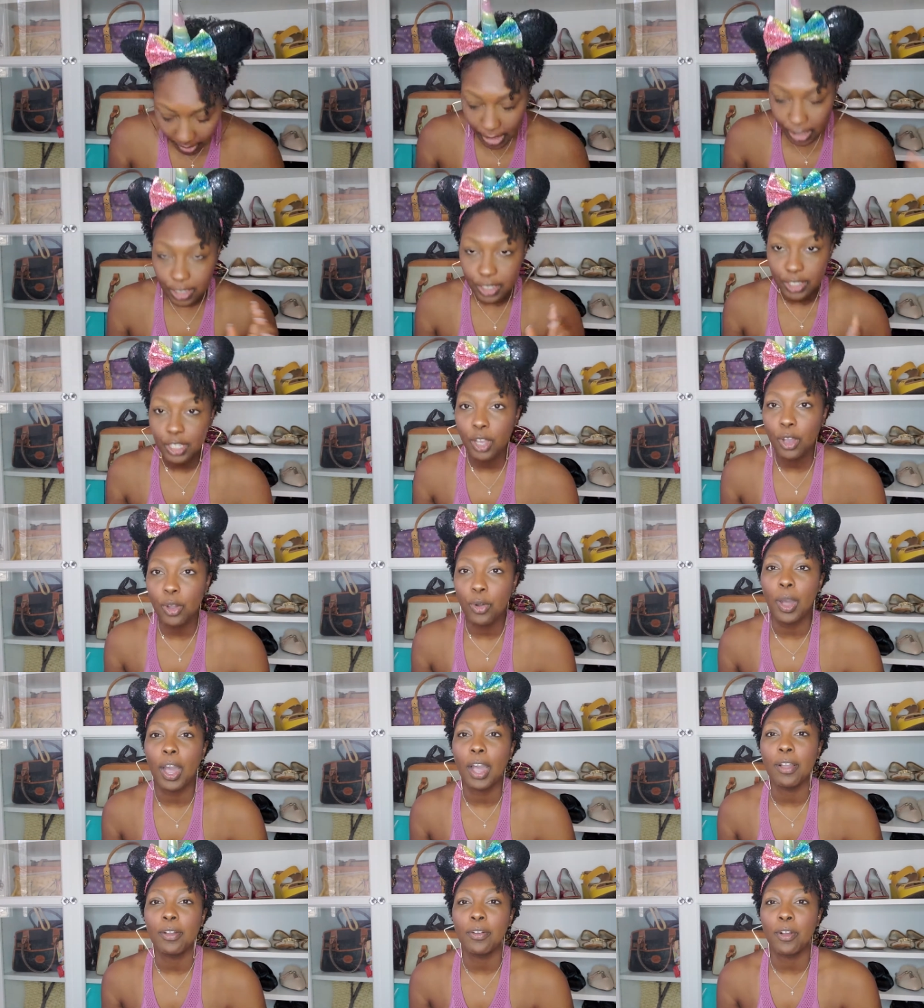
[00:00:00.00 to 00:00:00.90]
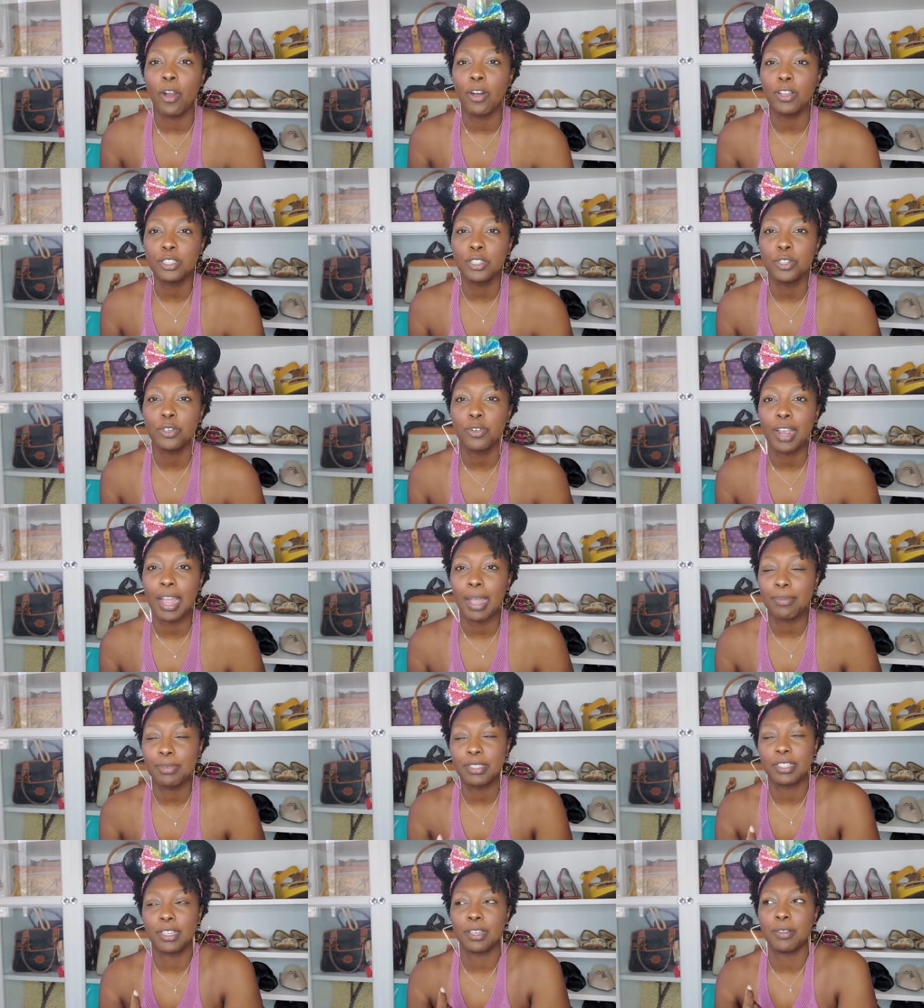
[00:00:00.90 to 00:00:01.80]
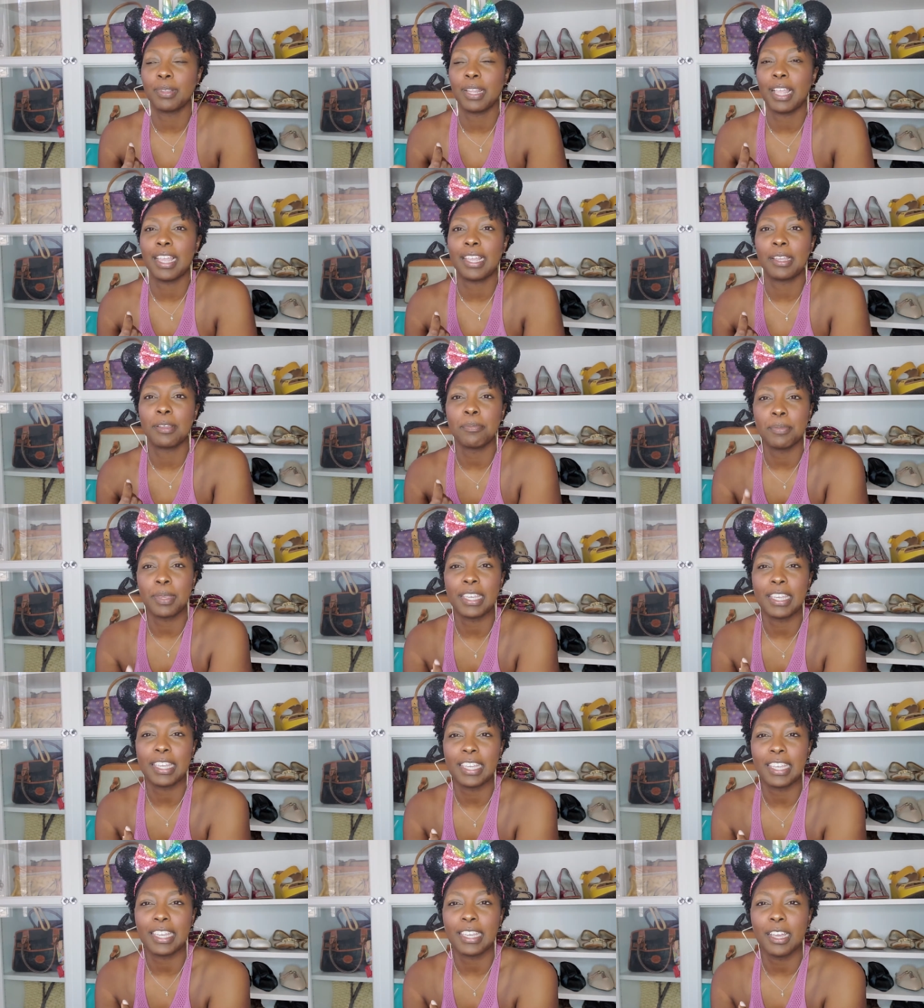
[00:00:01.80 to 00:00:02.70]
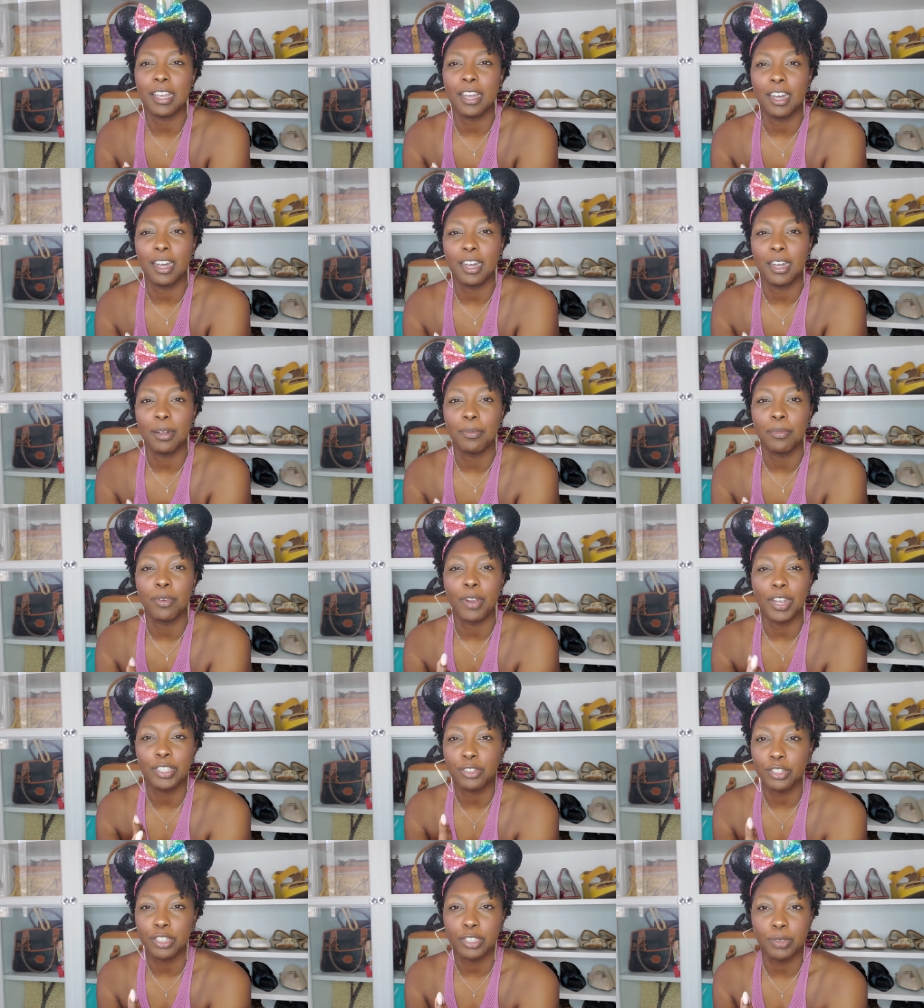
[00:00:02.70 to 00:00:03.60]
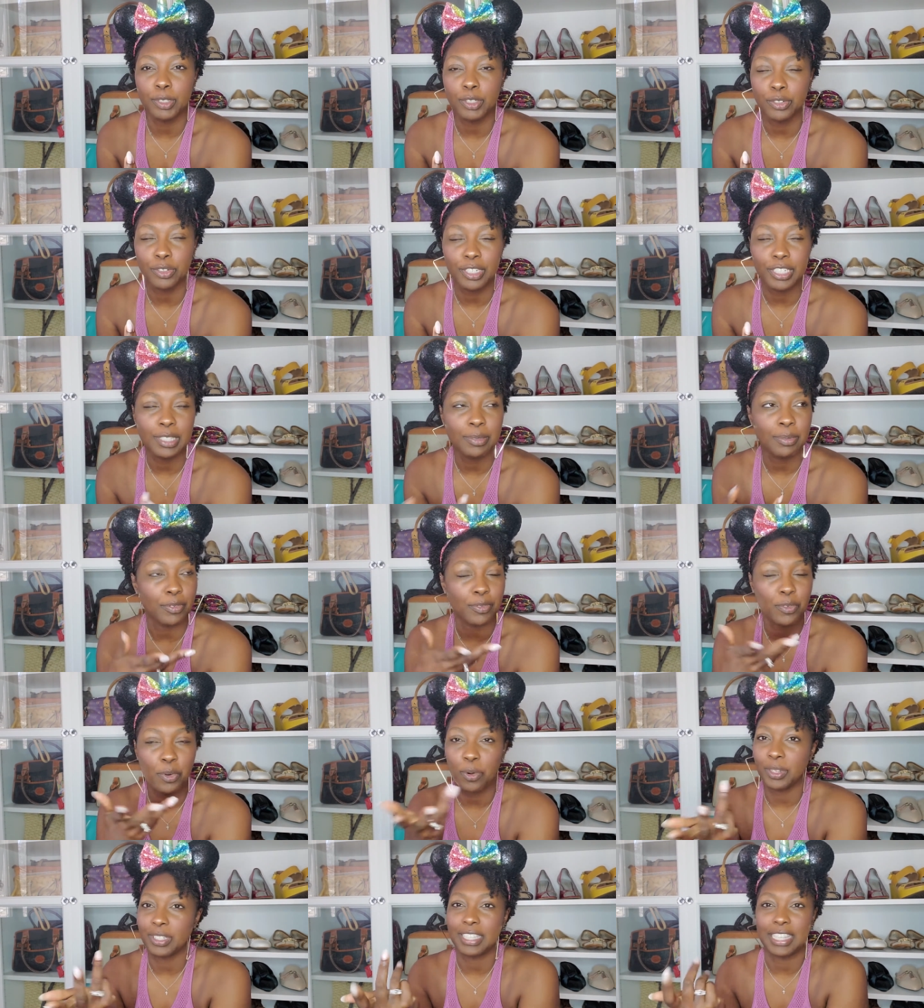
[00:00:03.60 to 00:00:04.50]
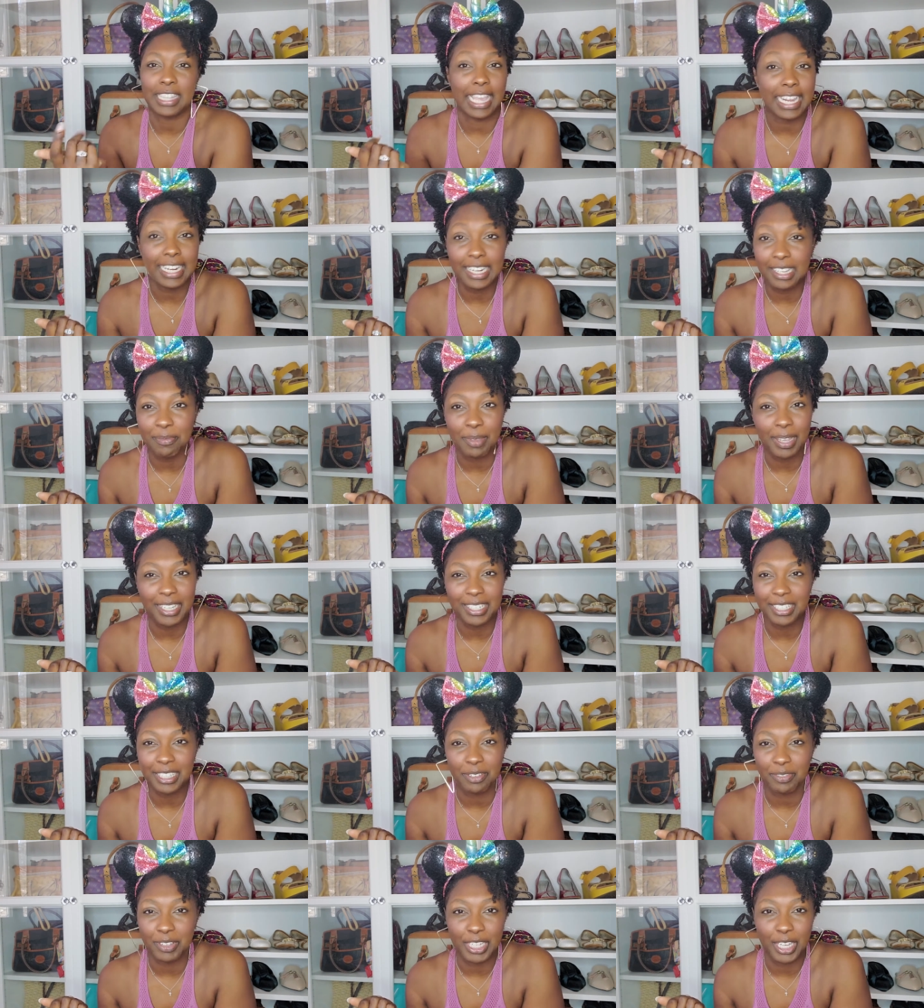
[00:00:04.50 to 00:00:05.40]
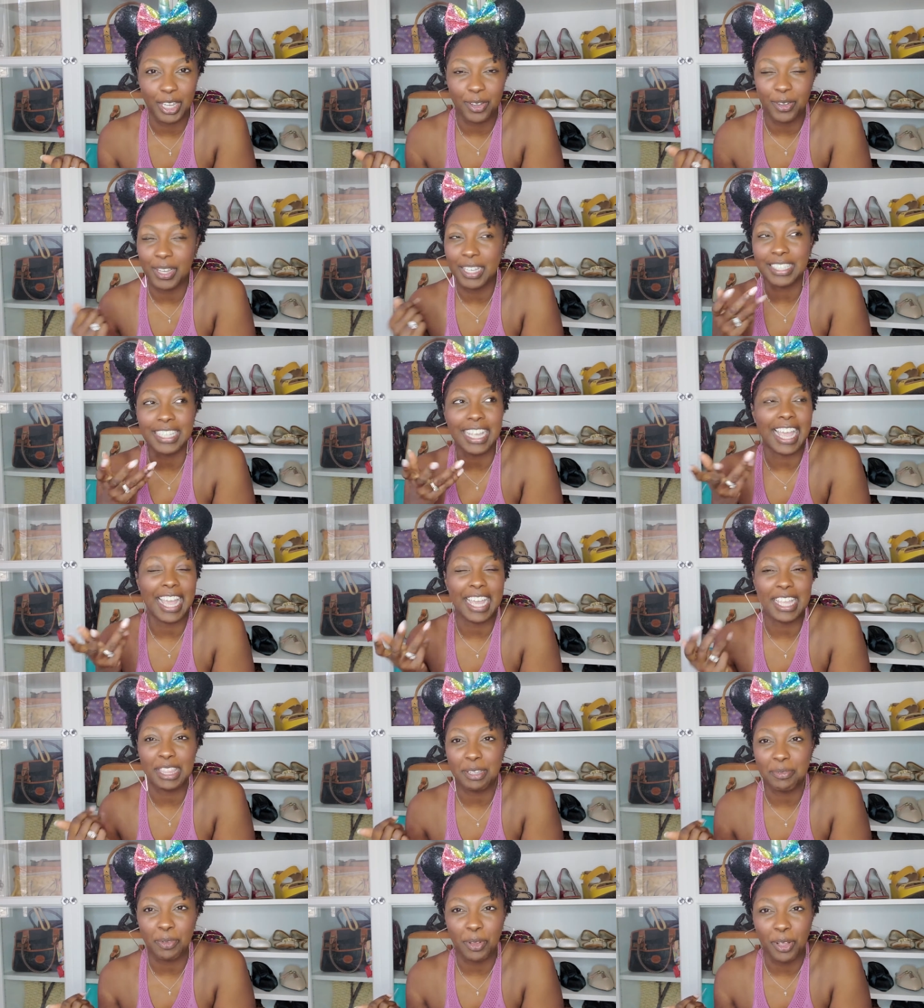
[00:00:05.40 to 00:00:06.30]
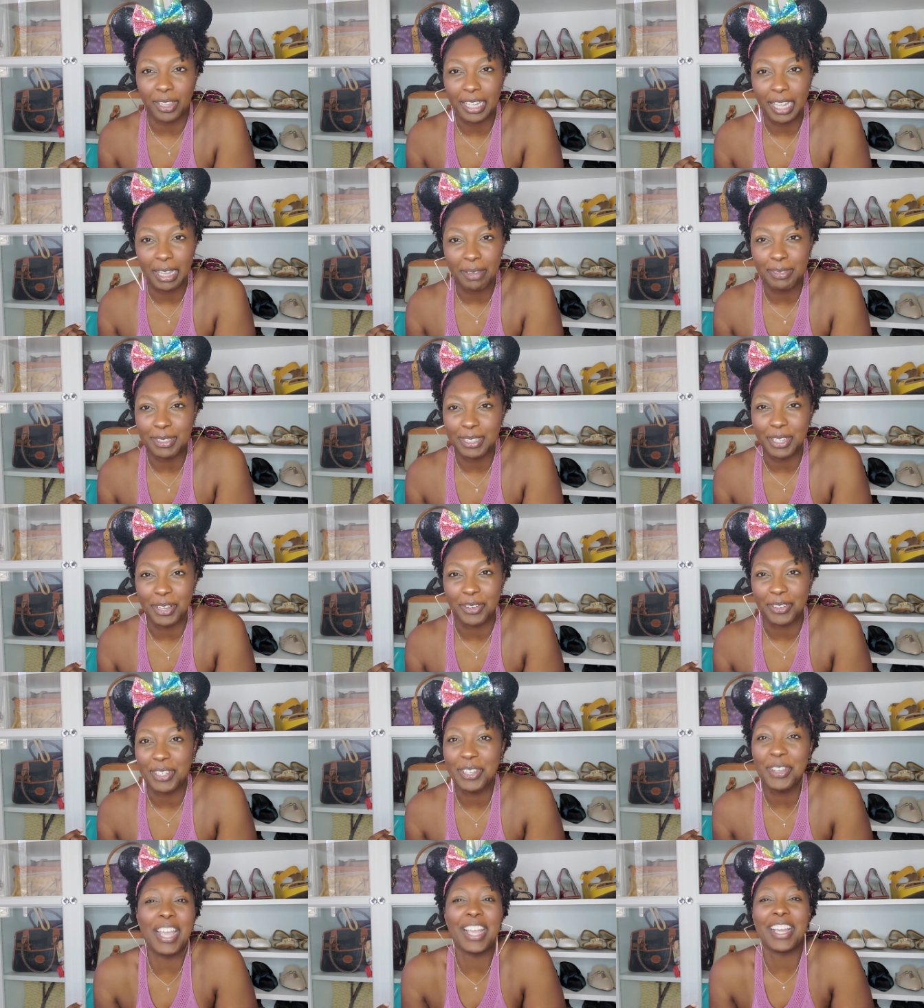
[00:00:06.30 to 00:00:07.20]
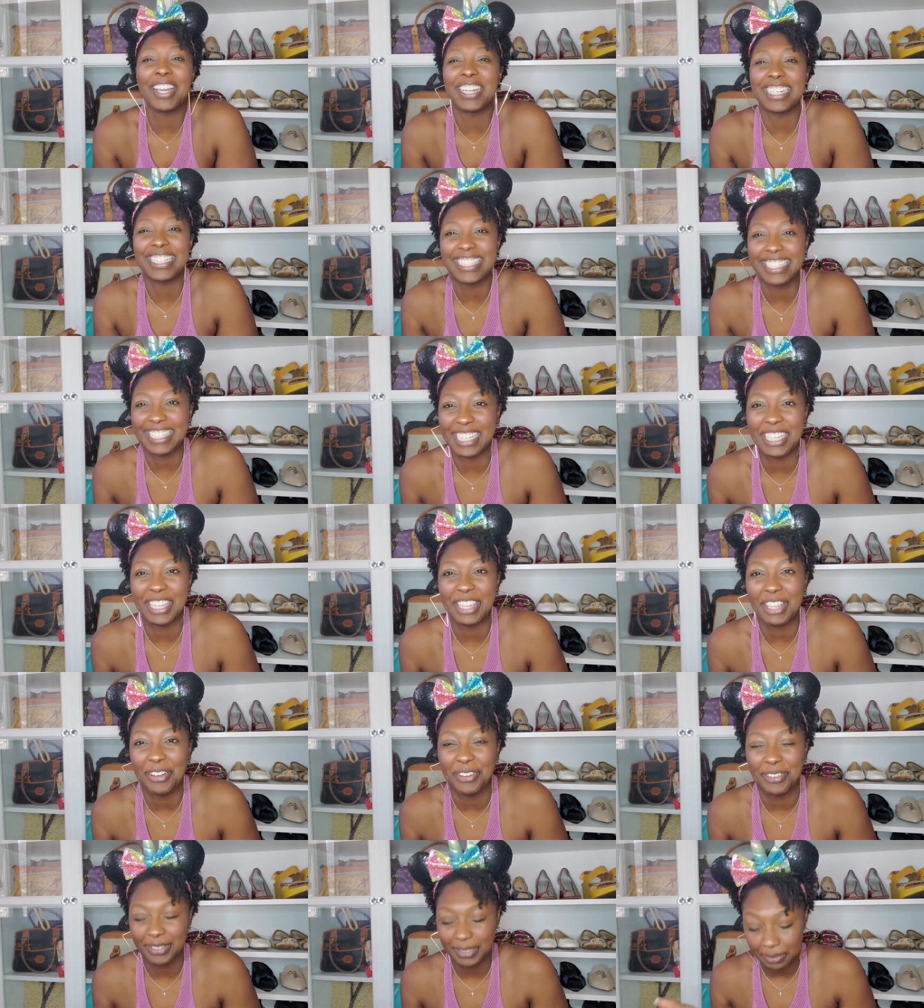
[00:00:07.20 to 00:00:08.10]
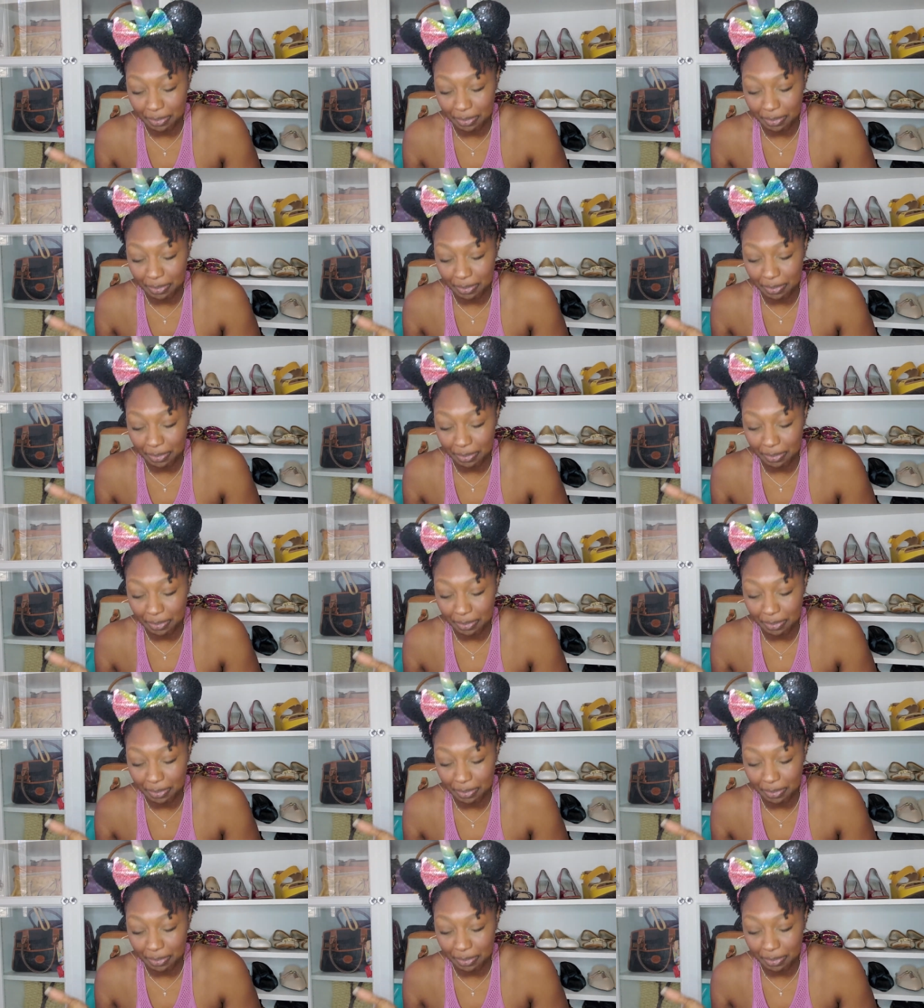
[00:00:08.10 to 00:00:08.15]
So I also grabbed some like Mickey Rice Krispie treats, but of course they didn't make it to the video because I ate them all up, so you ain't gonna see those.